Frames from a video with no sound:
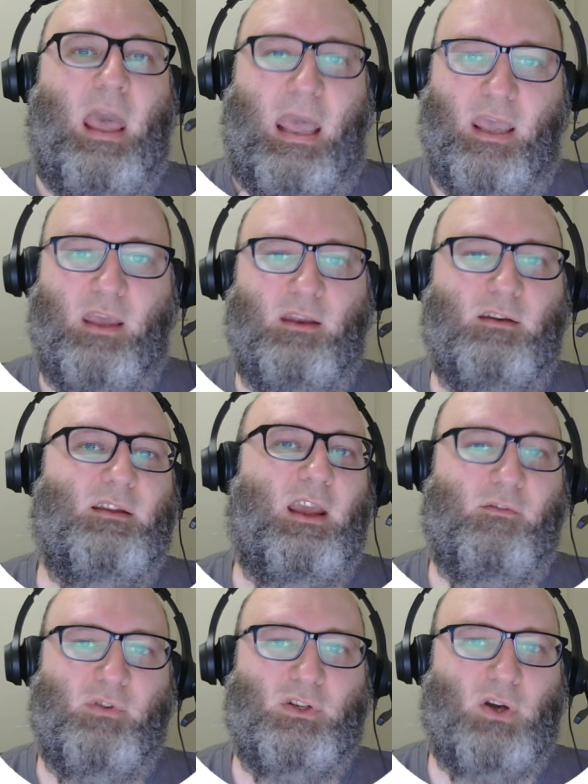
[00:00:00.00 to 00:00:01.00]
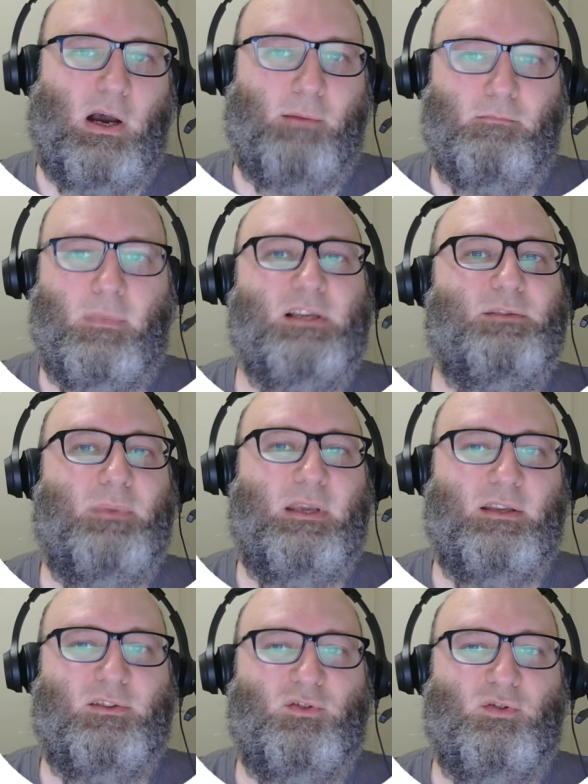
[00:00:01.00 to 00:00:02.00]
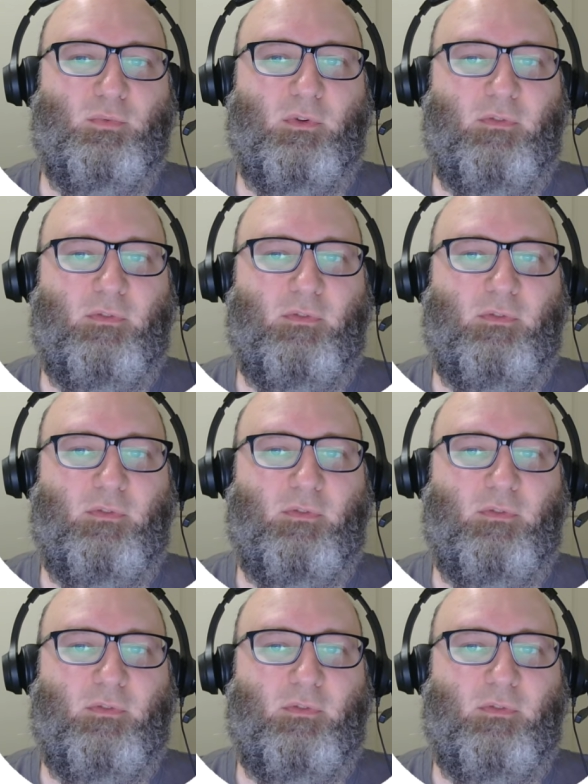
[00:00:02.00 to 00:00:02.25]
and every type must be hit super